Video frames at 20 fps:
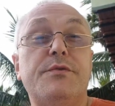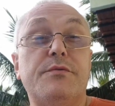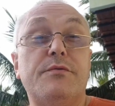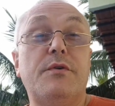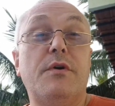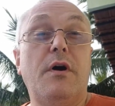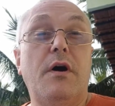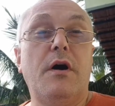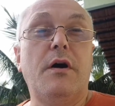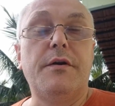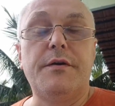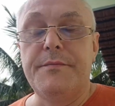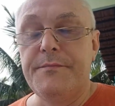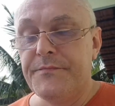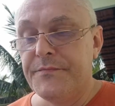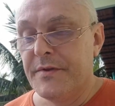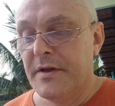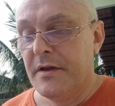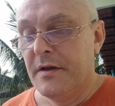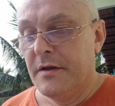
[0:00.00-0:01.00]
to God.
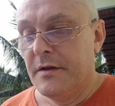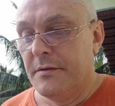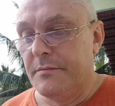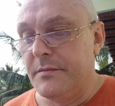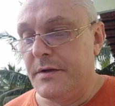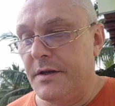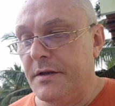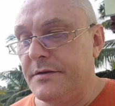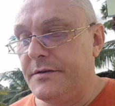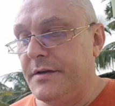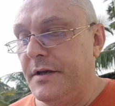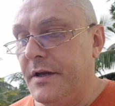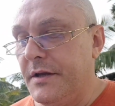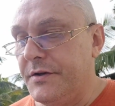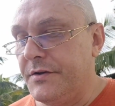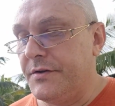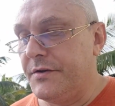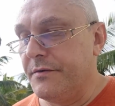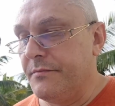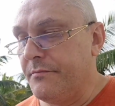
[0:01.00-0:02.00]

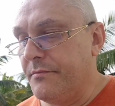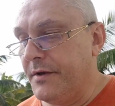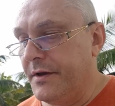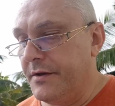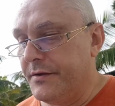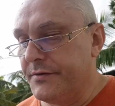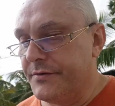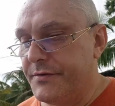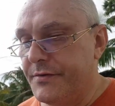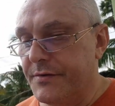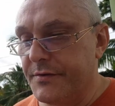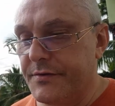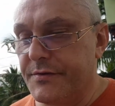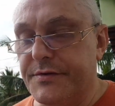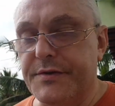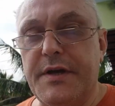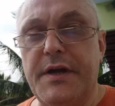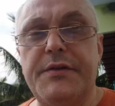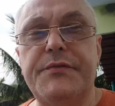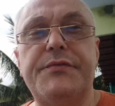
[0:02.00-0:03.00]
Meditation means
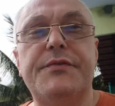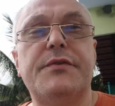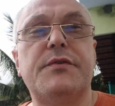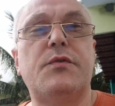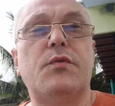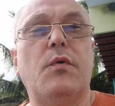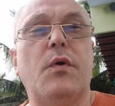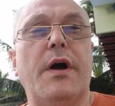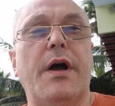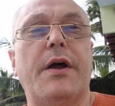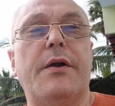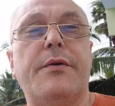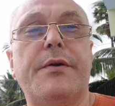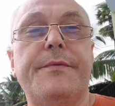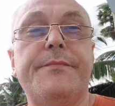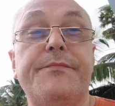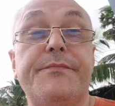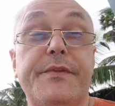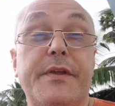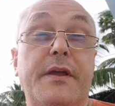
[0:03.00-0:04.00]

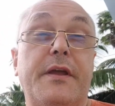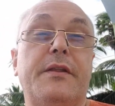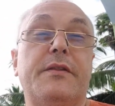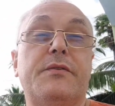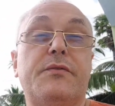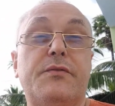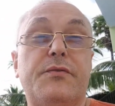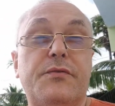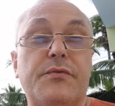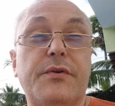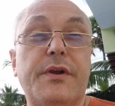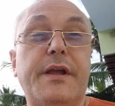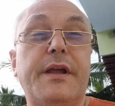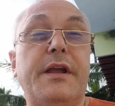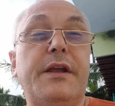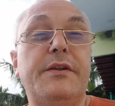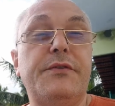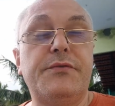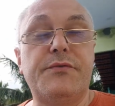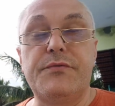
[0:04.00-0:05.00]
self-inquiry, and
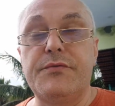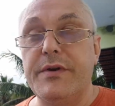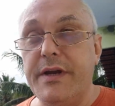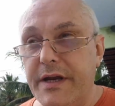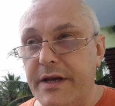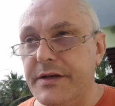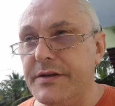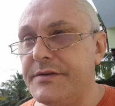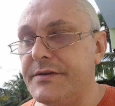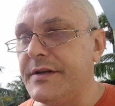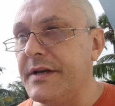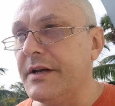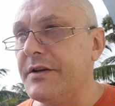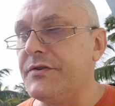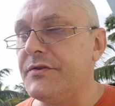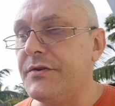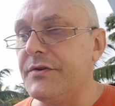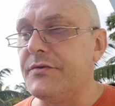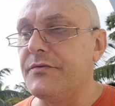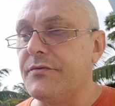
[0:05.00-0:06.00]
great, greatest,
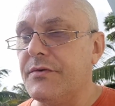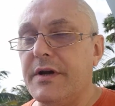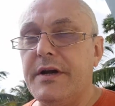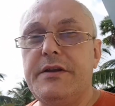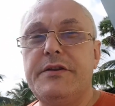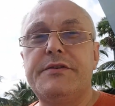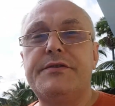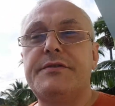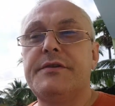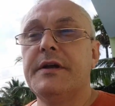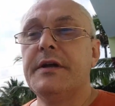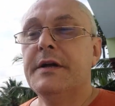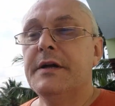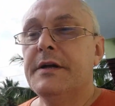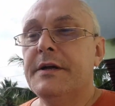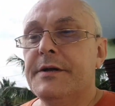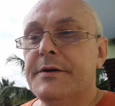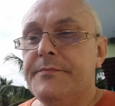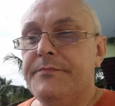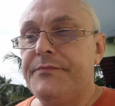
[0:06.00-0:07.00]
actually greatest,
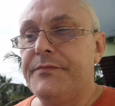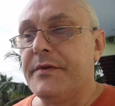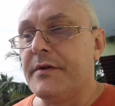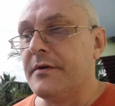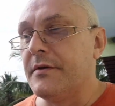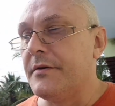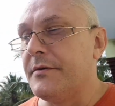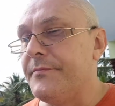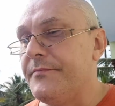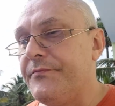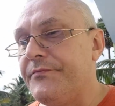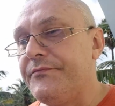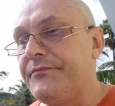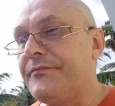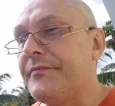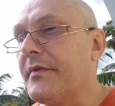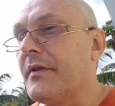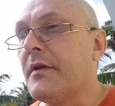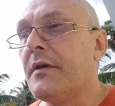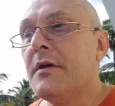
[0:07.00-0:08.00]

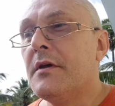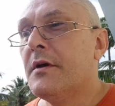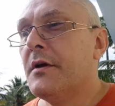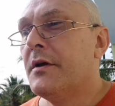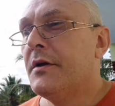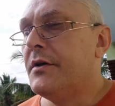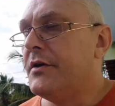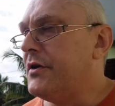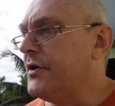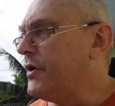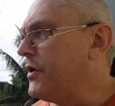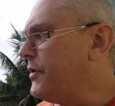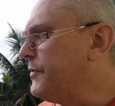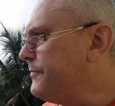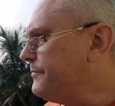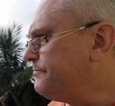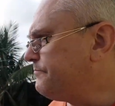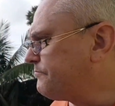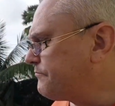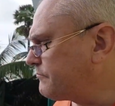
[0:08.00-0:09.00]
um, you
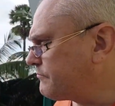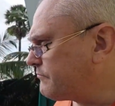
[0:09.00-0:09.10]
know,